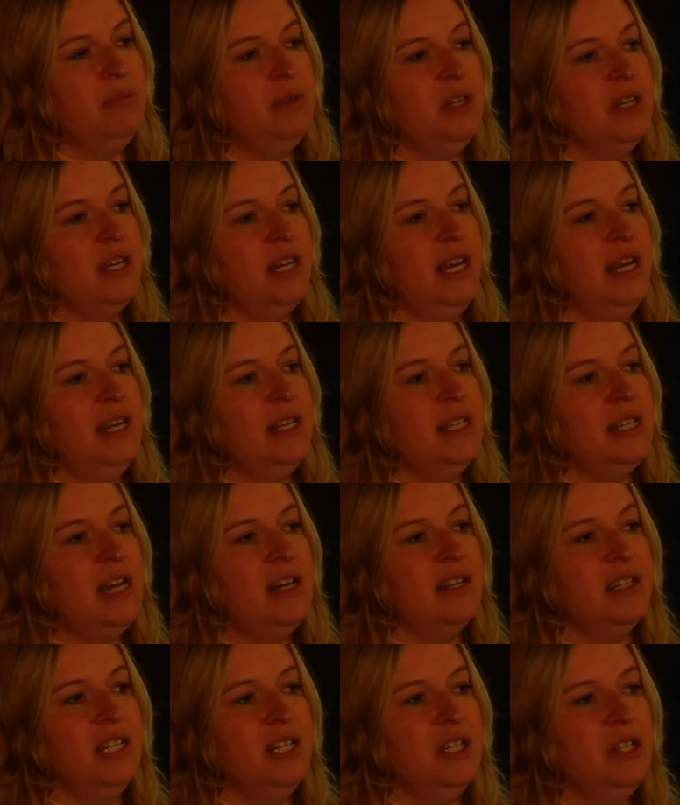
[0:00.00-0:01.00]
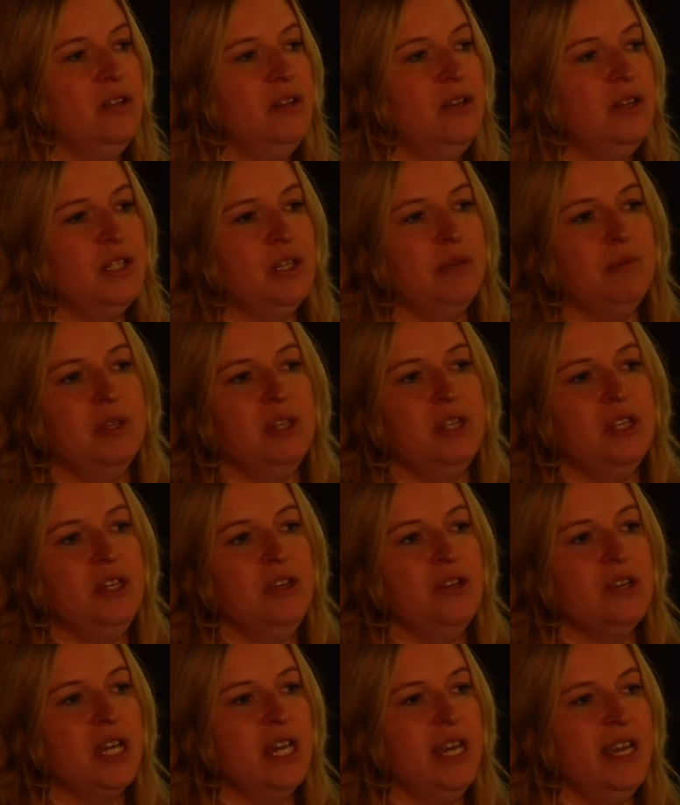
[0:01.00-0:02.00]
progress agritourism in the
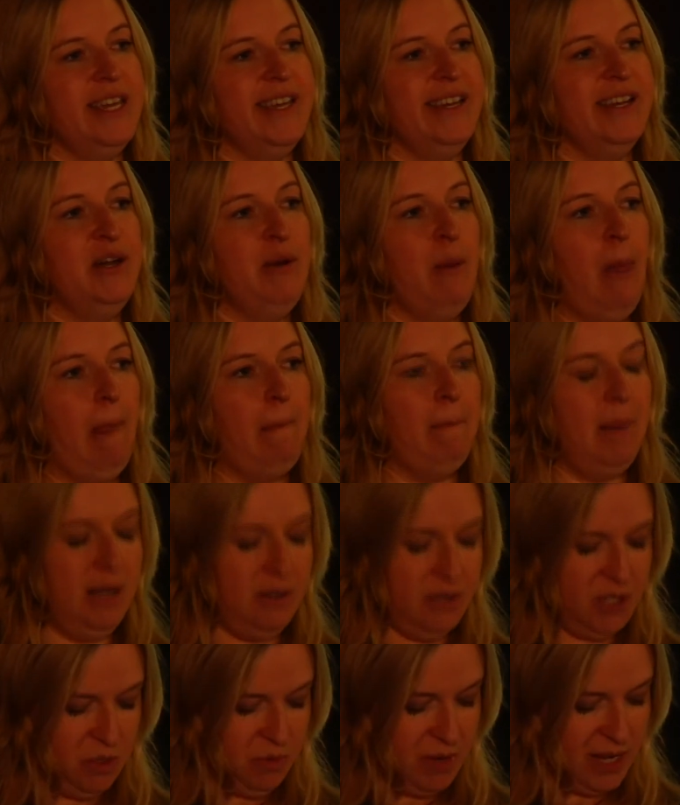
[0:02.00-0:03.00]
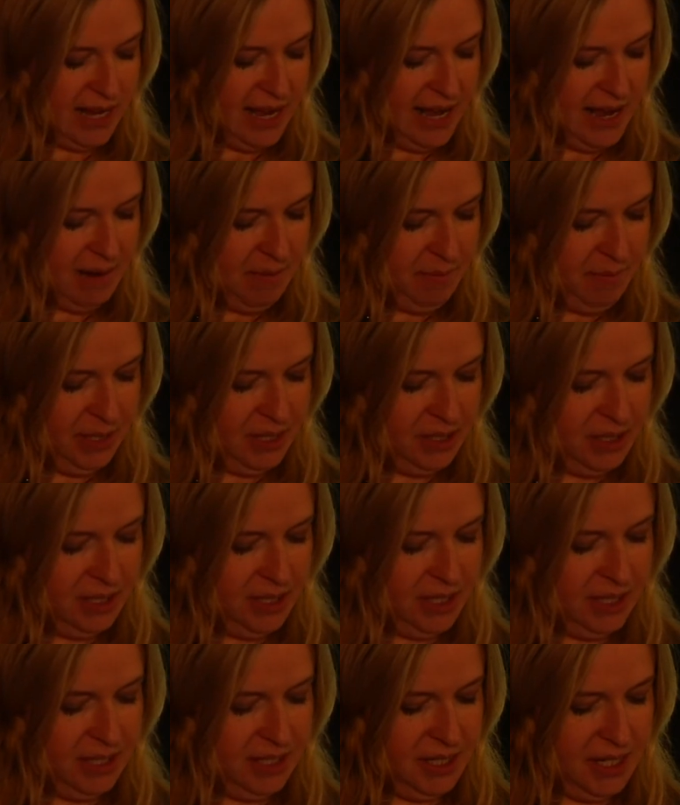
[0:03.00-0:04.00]
UK? How do we get
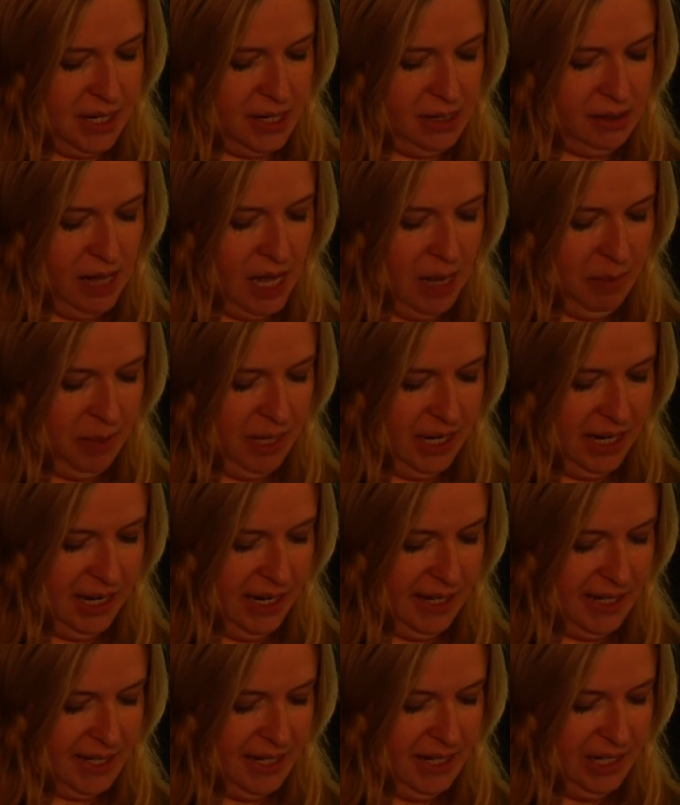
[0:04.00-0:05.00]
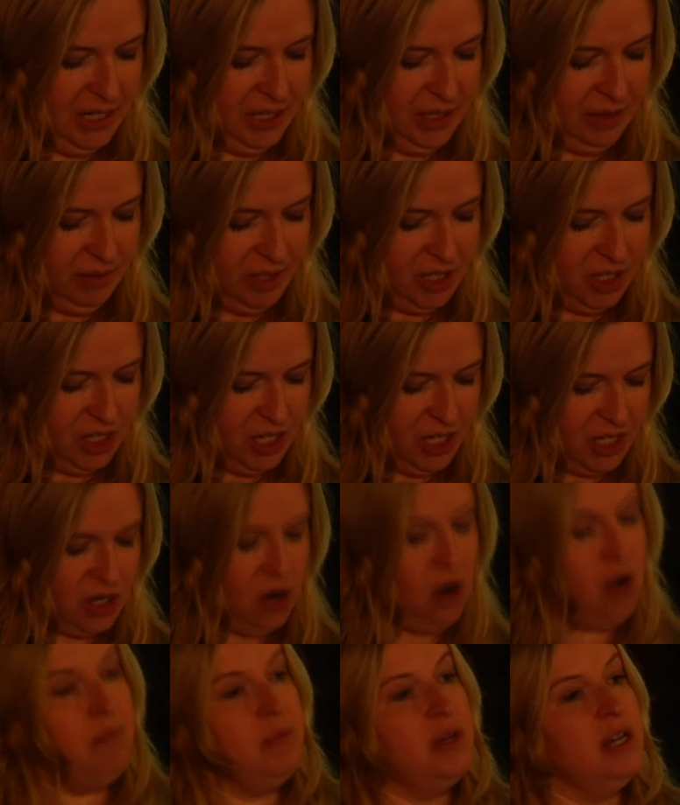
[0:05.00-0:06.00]
businesses to collaborate? And she
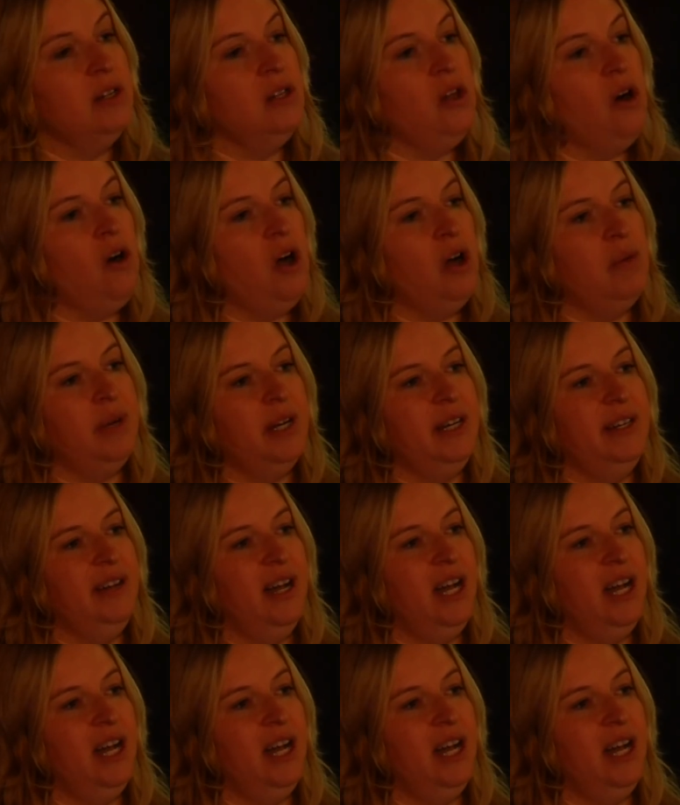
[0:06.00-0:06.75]
taught me a lot about